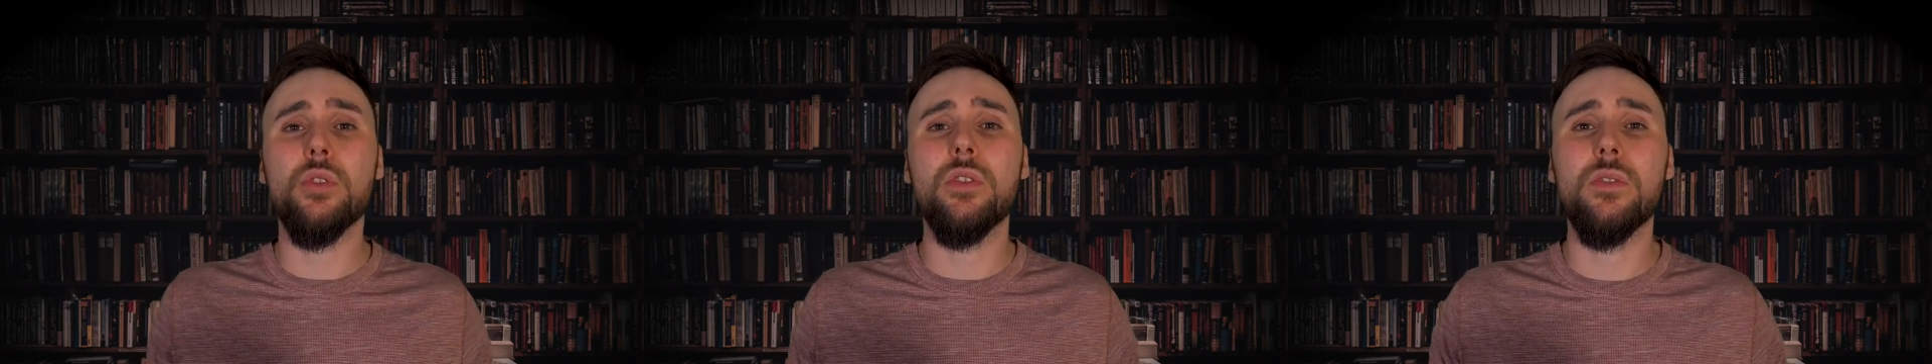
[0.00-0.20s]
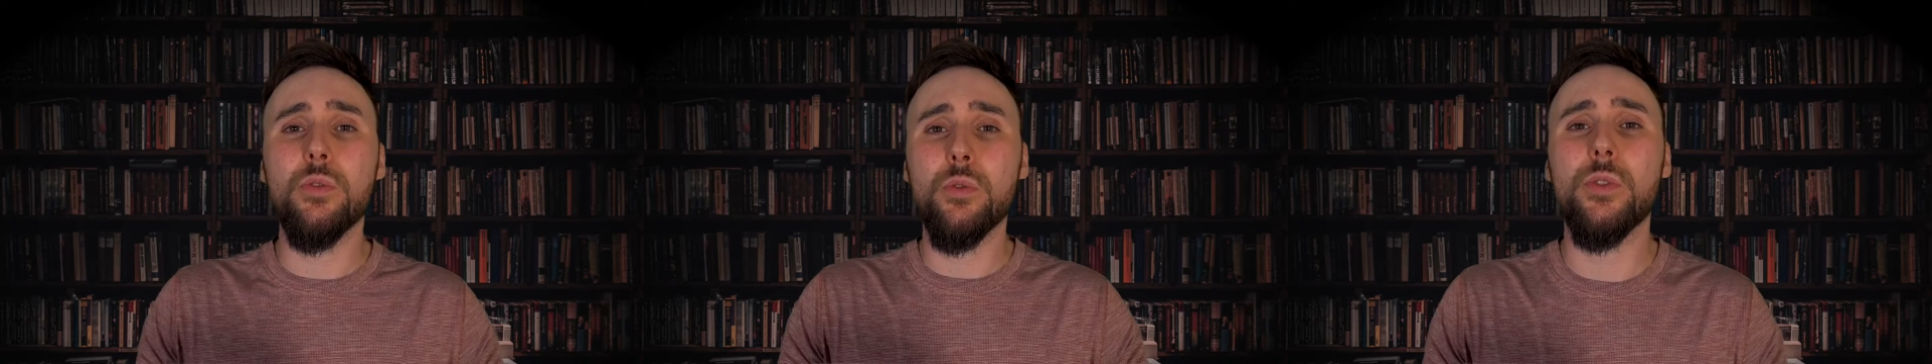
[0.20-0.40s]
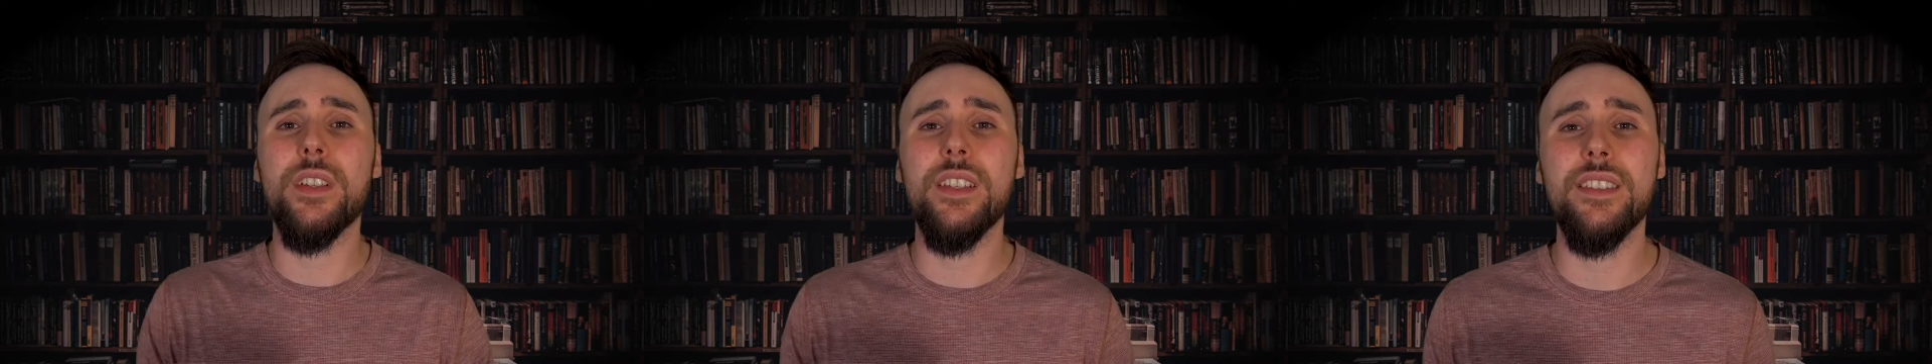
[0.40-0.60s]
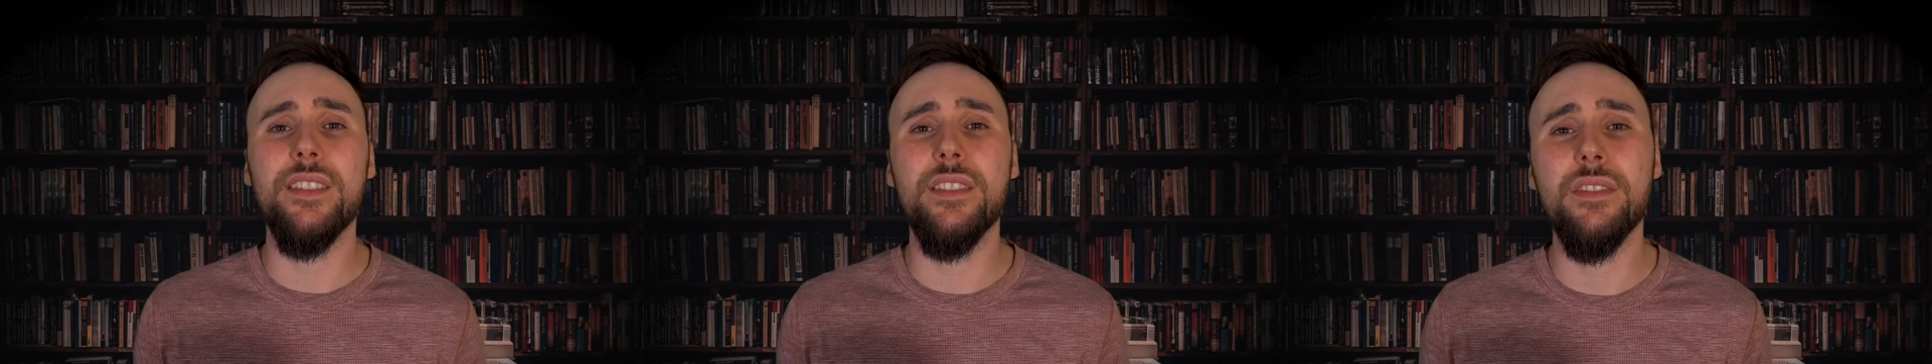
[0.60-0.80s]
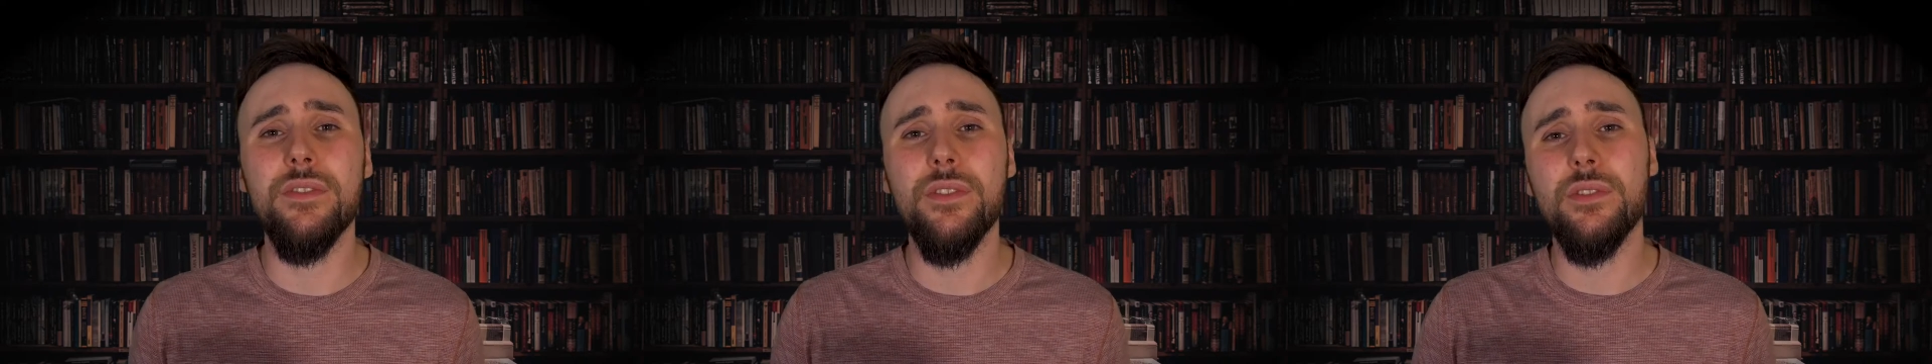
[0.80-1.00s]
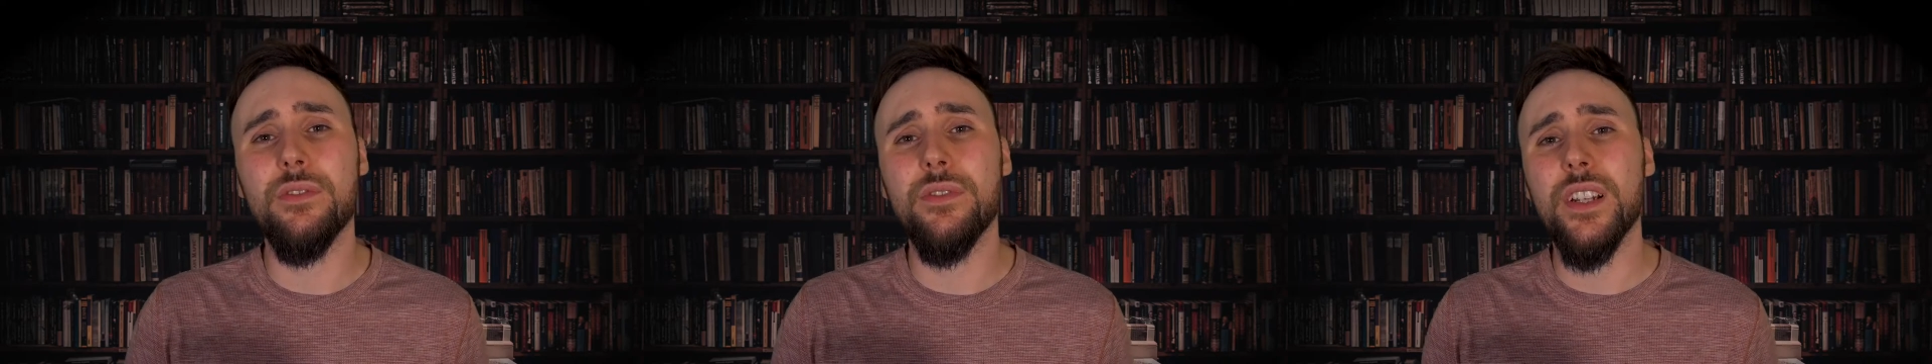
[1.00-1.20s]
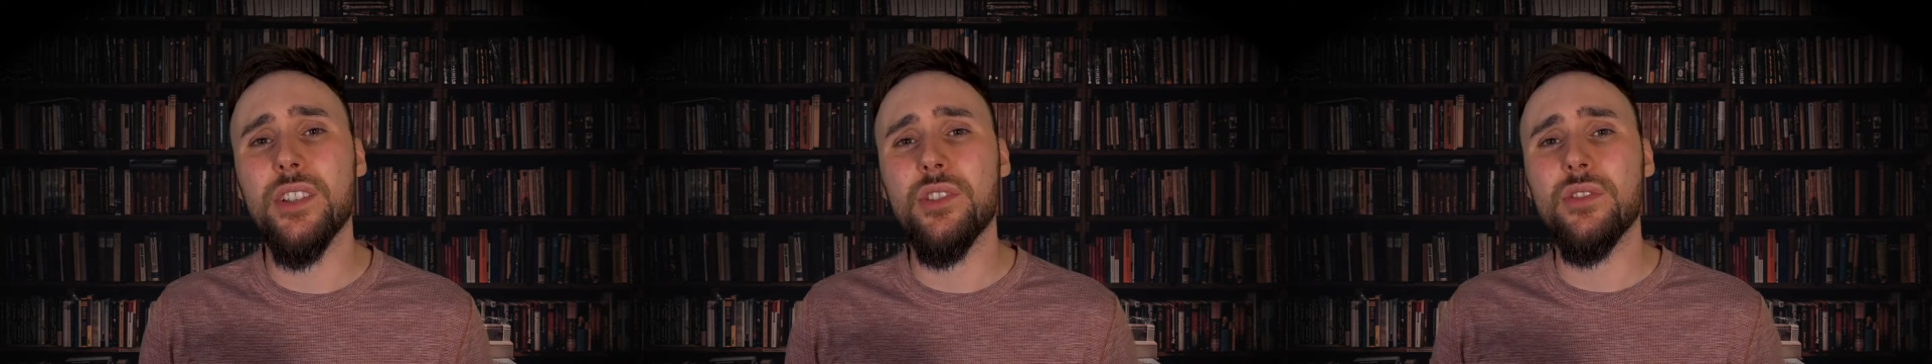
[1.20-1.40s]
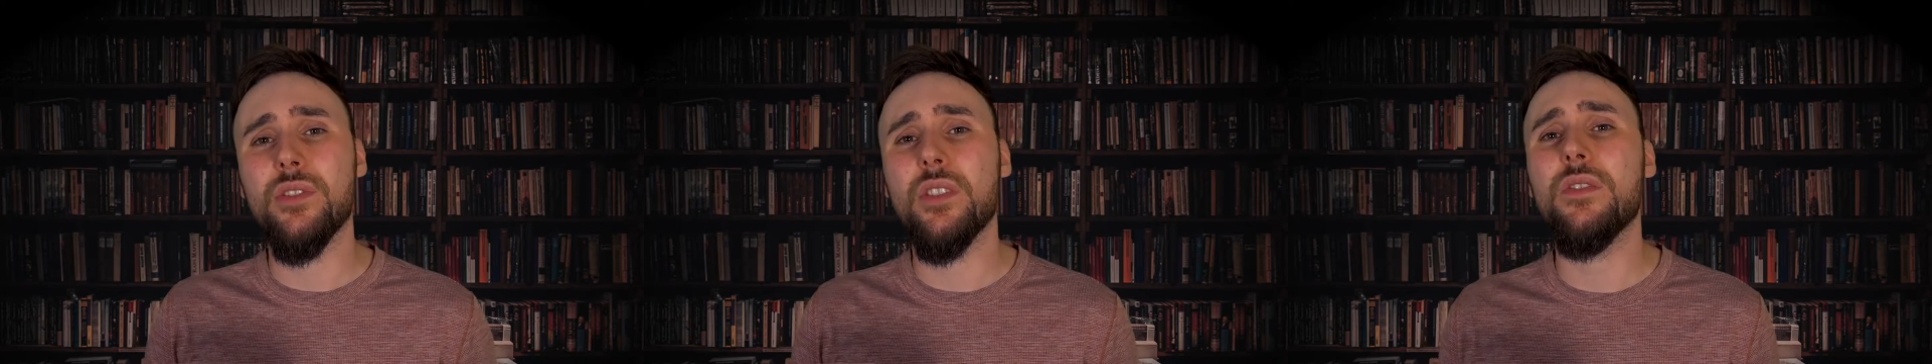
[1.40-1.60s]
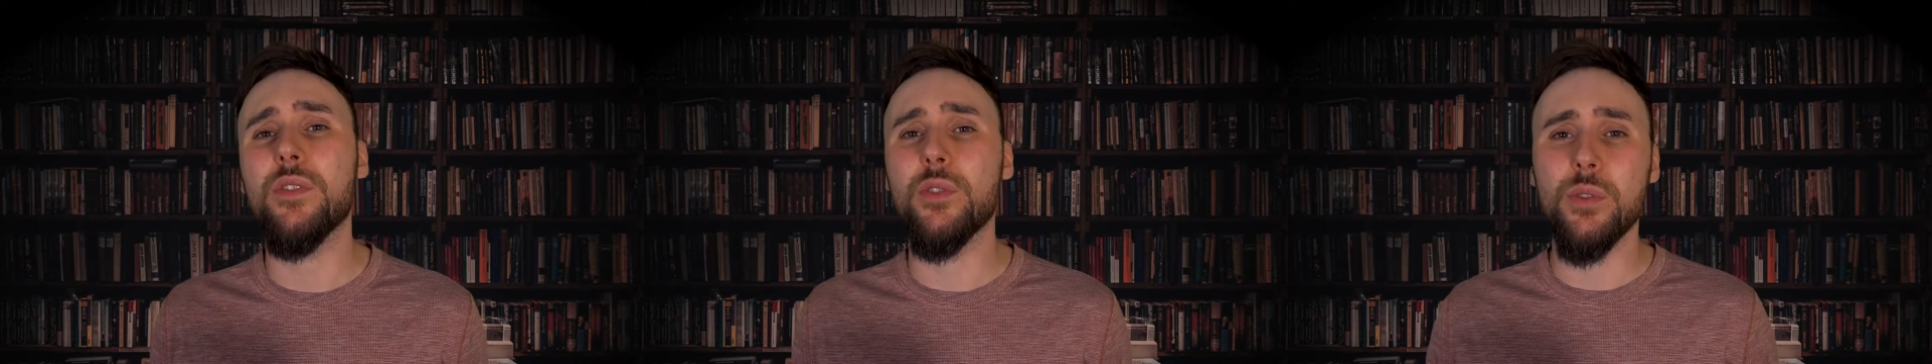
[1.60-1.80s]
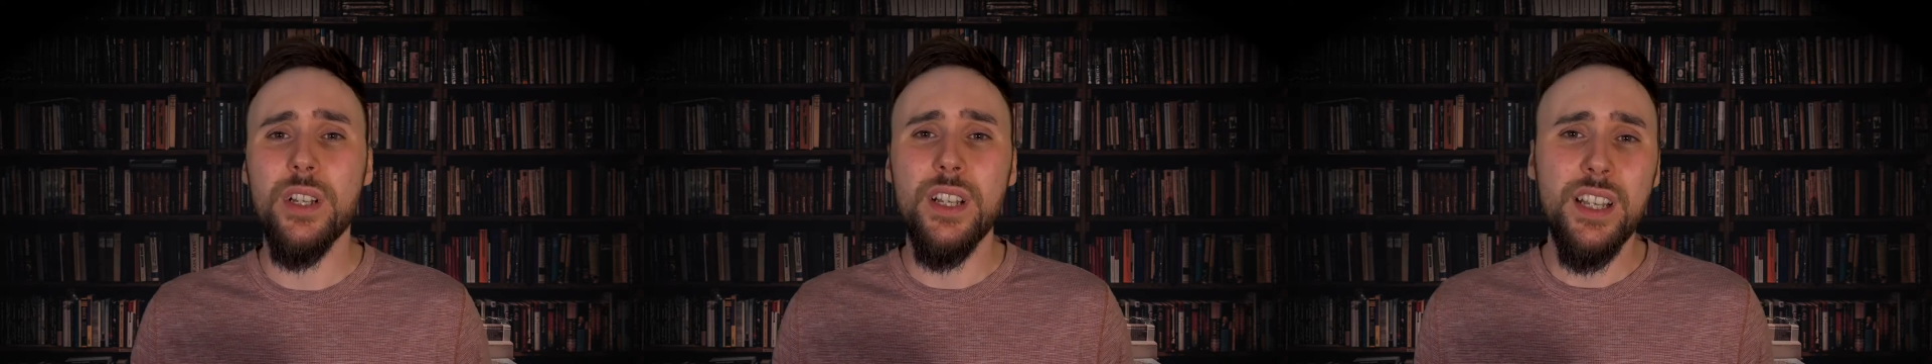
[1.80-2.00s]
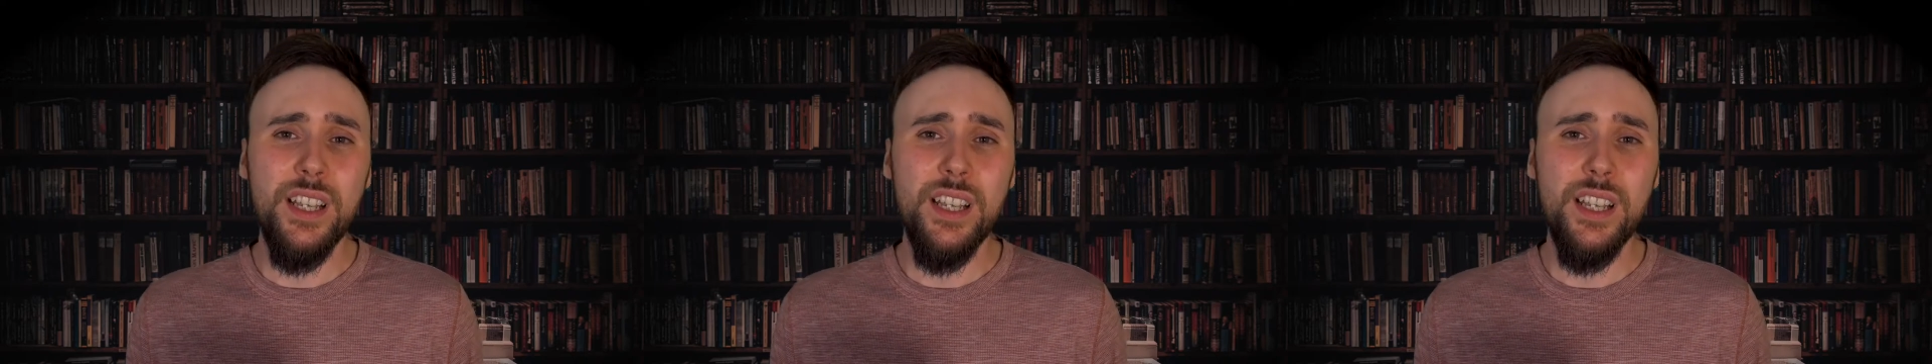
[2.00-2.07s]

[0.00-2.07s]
stories than a full-fledged novel.